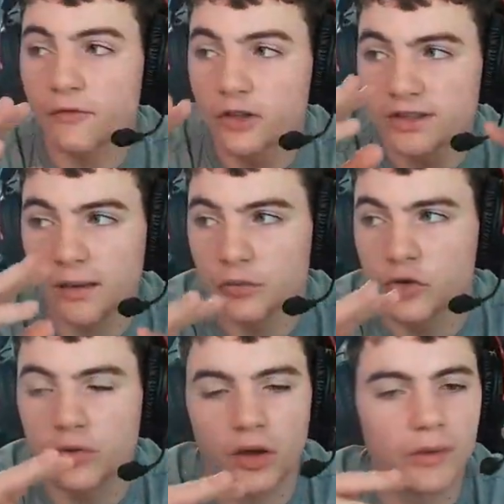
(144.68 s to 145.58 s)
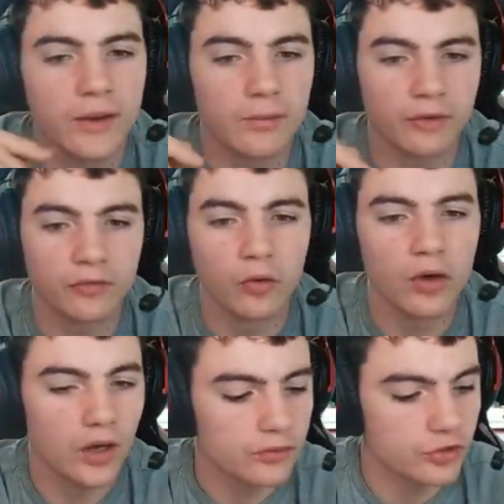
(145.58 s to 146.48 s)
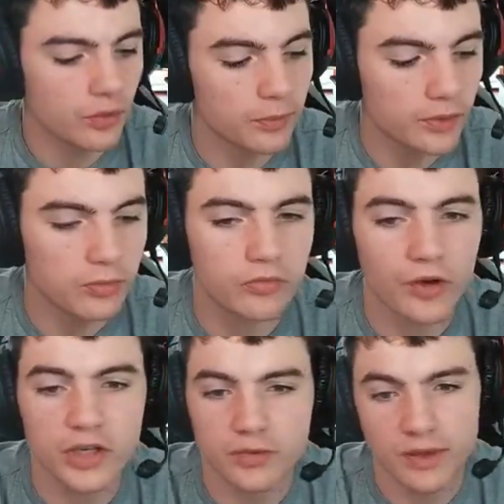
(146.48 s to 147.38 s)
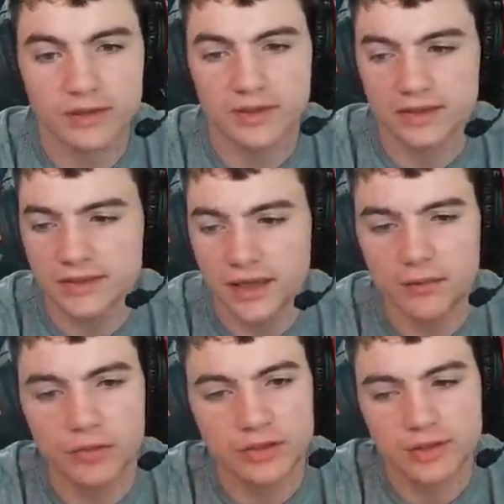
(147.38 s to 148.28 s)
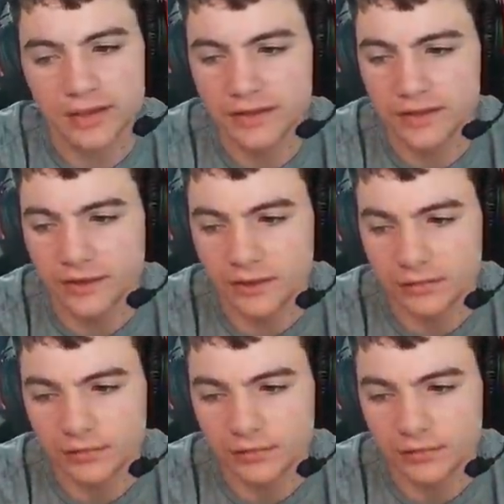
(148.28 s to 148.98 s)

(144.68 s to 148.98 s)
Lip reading: for example, you were going in before, I would drop a couple rage baiting statements into the